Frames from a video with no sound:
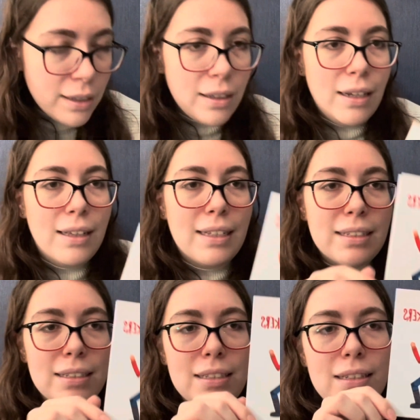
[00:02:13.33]
and
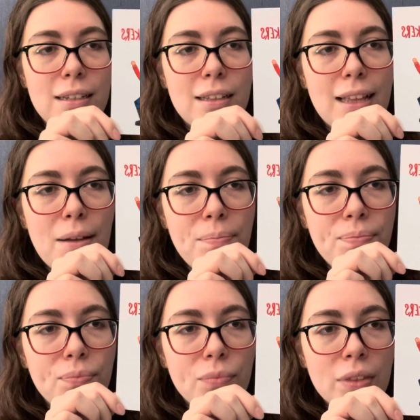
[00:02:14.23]
this is them.
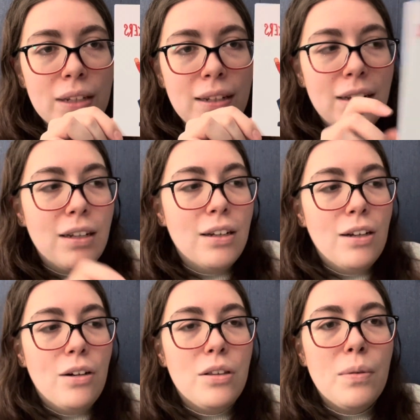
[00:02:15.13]

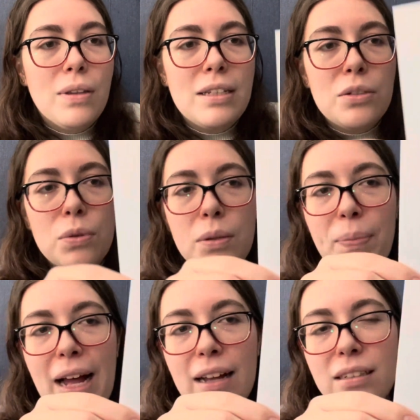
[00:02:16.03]
And this is what the
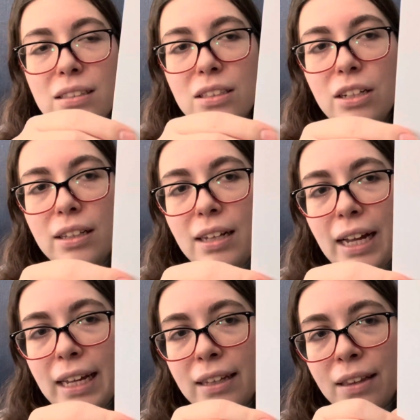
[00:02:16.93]
backs look
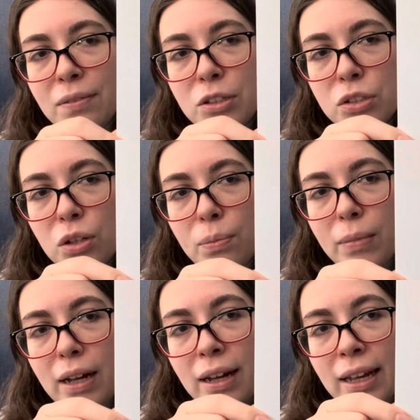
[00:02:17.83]
like. They've just got
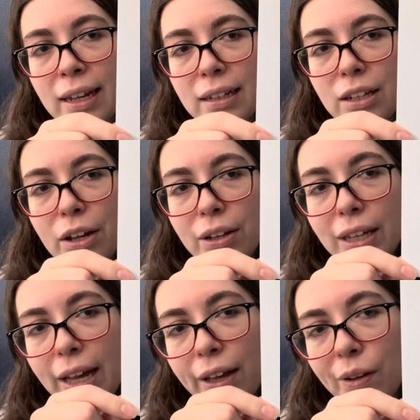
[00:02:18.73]
my
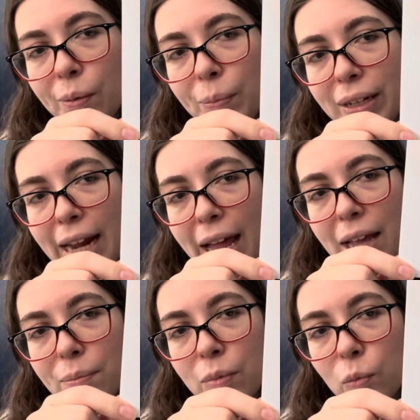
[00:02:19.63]
logo, my
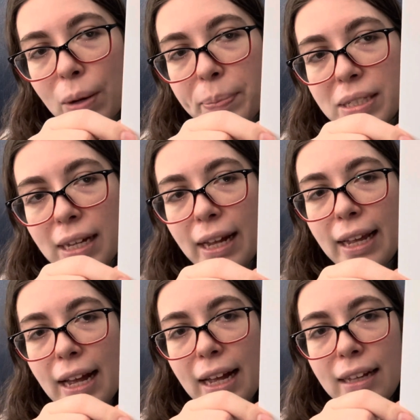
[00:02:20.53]
name, website
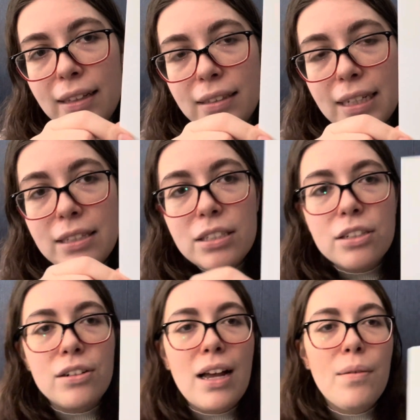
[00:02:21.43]
and
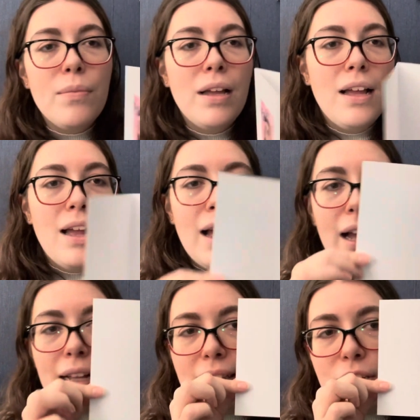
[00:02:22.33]
Instagram,
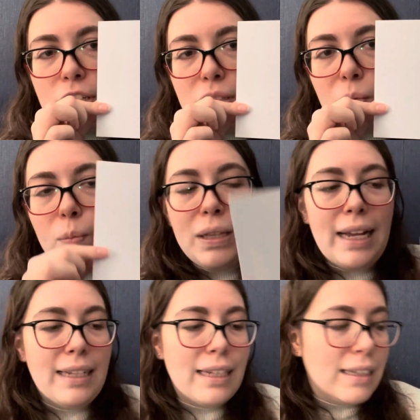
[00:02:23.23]
and just
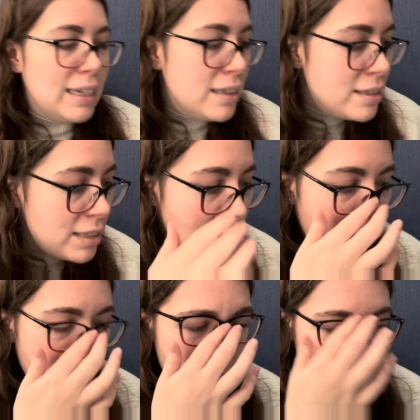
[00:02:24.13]
blank in the
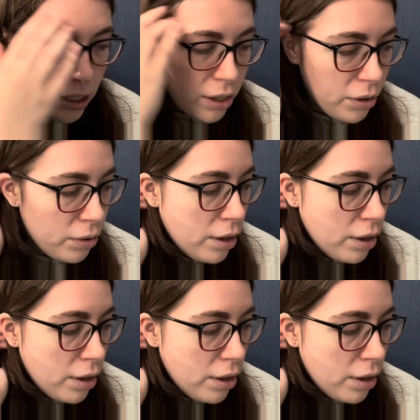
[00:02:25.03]
inside, so